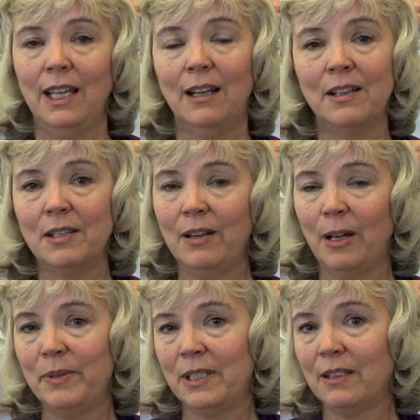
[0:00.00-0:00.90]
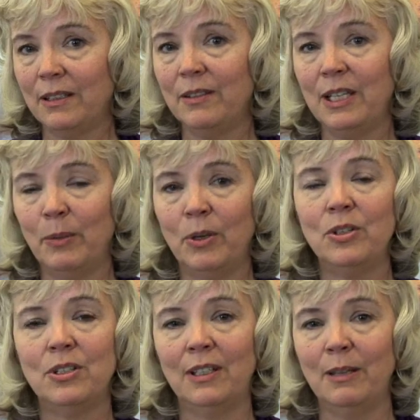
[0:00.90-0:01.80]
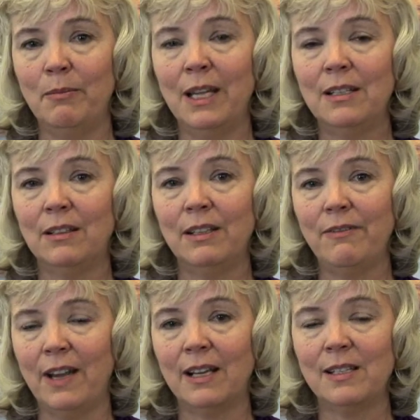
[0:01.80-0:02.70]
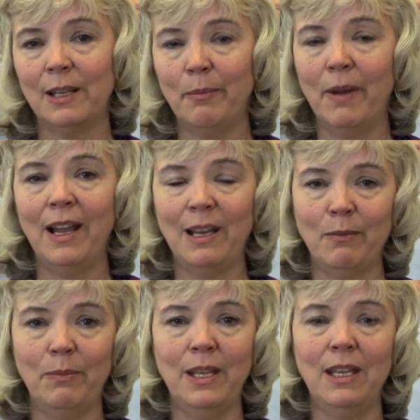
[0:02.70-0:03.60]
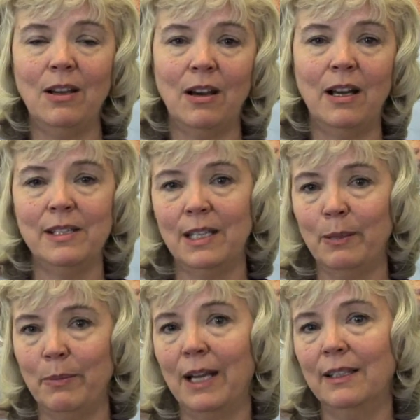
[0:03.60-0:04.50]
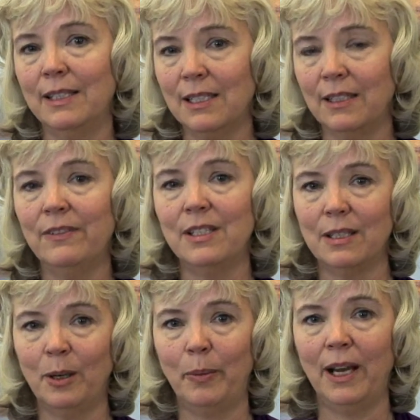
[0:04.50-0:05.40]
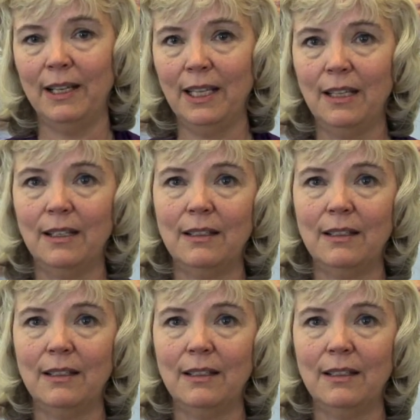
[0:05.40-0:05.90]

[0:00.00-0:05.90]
It also helps to clear the emotional and mental effects that might be causing imbalance in the physical body.